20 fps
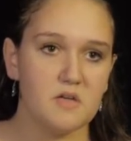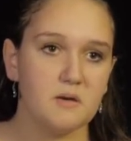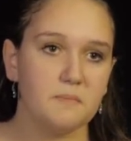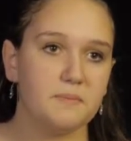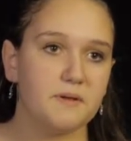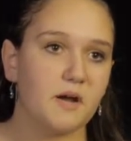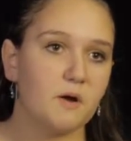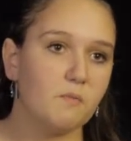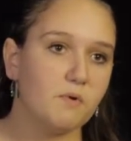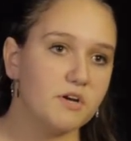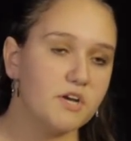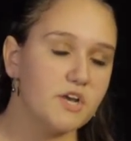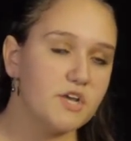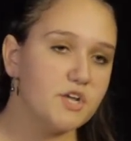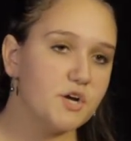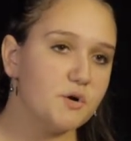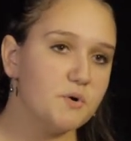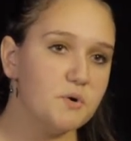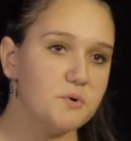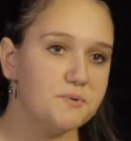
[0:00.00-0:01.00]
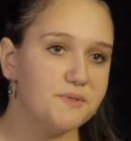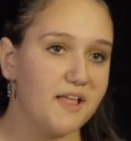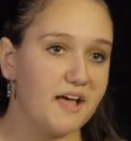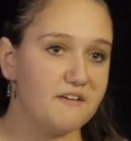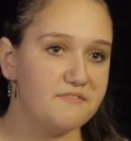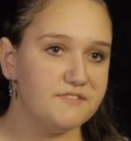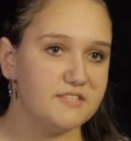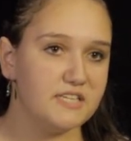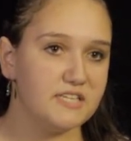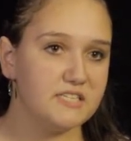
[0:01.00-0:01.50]
But I want to know who
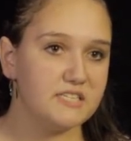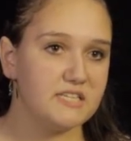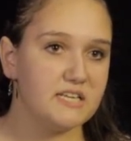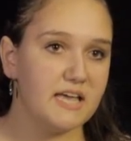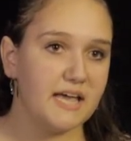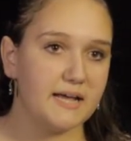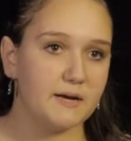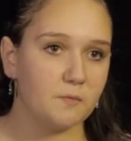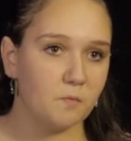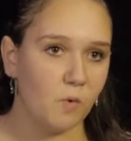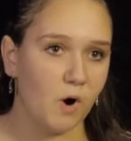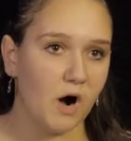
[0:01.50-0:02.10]
left it and